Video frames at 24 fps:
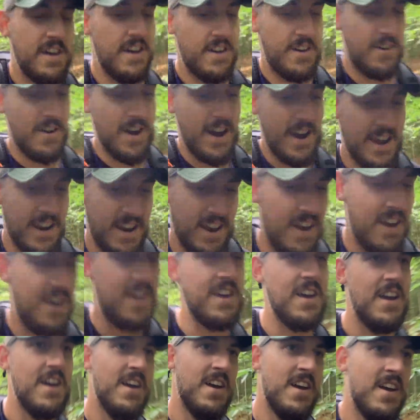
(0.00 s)
All right,
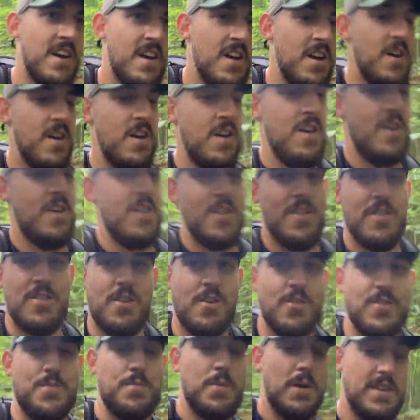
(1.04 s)

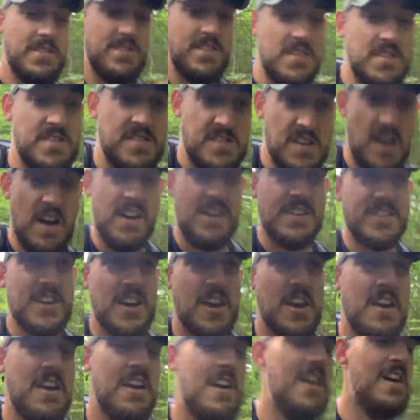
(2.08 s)
those blazes sucked.
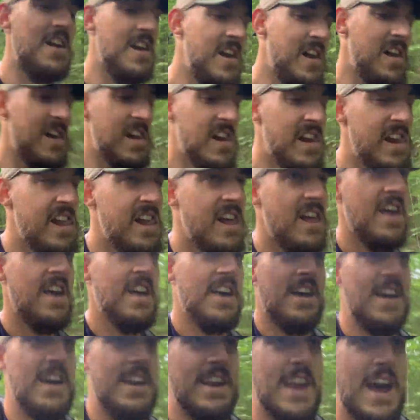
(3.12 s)

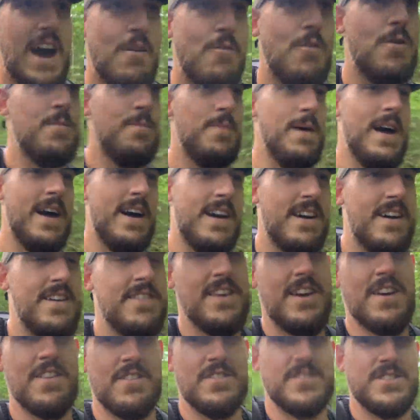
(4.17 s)
And now we're back on the
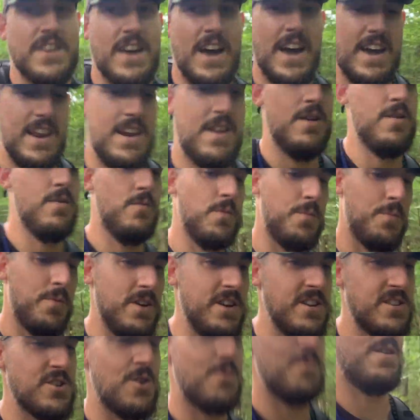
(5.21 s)
other side. We're pretty
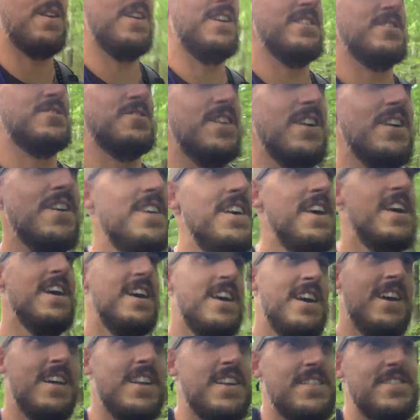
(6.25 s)
sure we're on trail
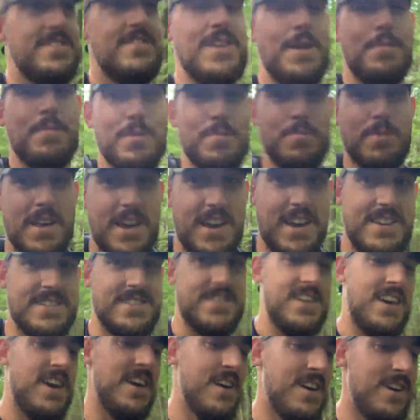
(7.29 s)
and it's double
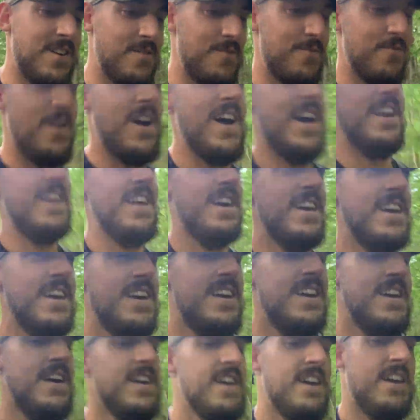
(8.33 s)
blazed red
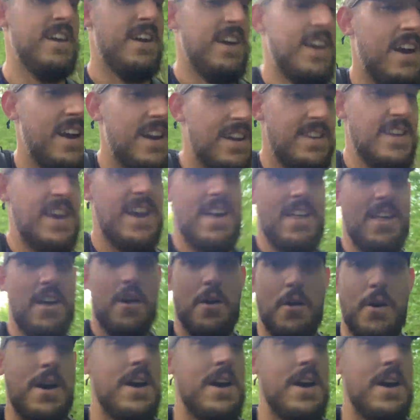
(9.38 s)
and yellow.